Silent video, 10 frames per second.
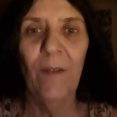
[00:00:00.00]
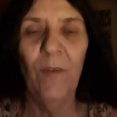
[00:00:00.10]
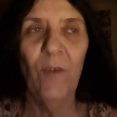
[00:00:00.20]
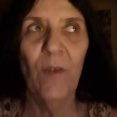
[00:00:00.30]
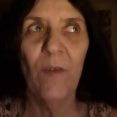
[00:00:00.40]
It
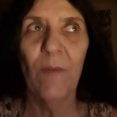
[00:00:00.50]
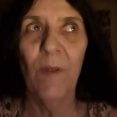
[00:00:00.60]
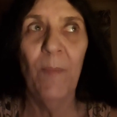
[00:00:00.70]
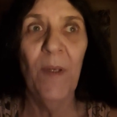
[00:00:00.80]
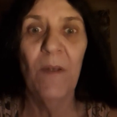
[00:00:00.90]
was just
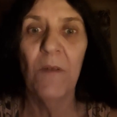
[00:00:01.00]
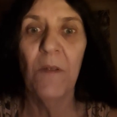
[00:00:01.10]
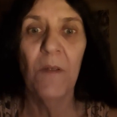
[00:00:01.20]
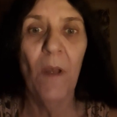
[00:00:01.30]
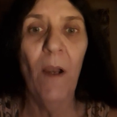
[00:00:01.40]
being
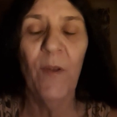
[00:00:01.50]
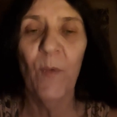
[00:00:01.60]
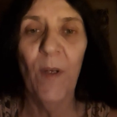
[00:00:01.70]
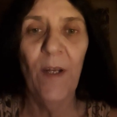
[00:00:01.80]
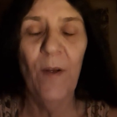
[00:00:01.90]
sucked
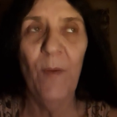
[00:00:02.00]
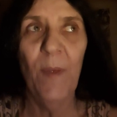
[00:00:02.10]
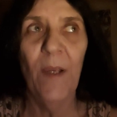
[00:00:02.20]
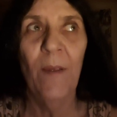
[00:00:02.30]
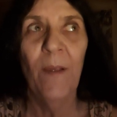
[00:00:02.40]
right out of
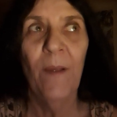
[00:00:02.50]
me.